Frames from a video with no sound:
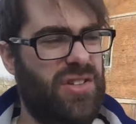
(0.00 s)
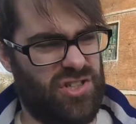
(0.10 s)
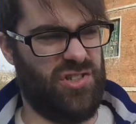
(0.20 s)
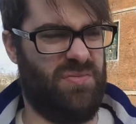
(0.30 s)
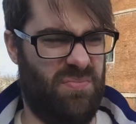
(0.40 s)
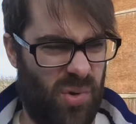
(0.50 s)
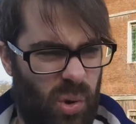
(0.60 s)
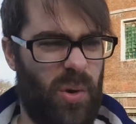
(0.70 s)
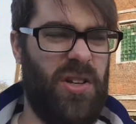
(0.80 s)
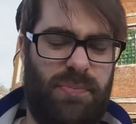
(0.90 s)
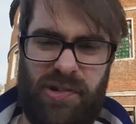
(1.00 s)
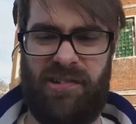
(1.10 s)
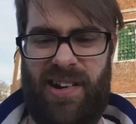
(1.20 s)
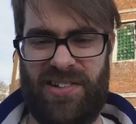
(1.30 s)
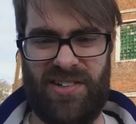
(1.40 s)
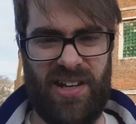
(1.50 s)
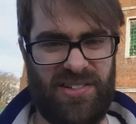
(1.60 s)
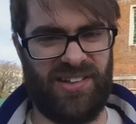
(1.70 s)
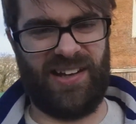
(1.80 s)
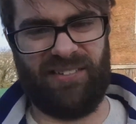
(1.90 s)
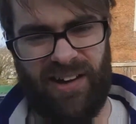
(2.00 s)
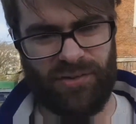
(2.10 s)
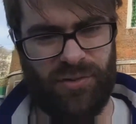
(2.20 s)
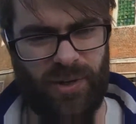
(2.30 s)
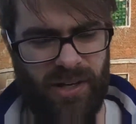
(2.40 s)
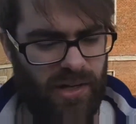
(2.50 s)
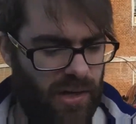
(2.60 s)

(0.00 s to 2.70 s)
just always procrastinating getting around to it.